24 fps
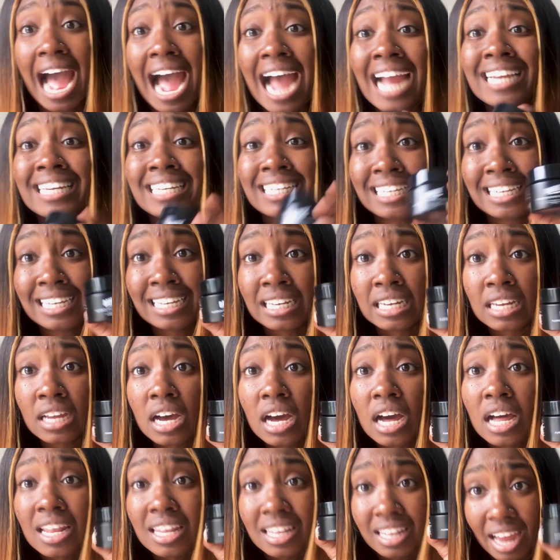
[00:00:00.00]
I need
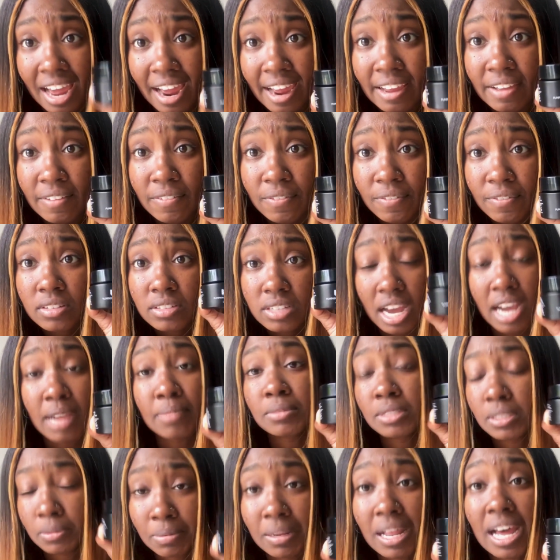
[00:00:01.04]
a
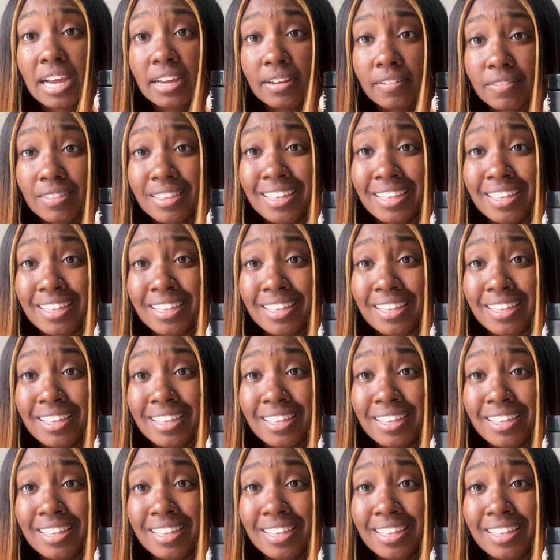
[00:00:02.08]
lifetime supply of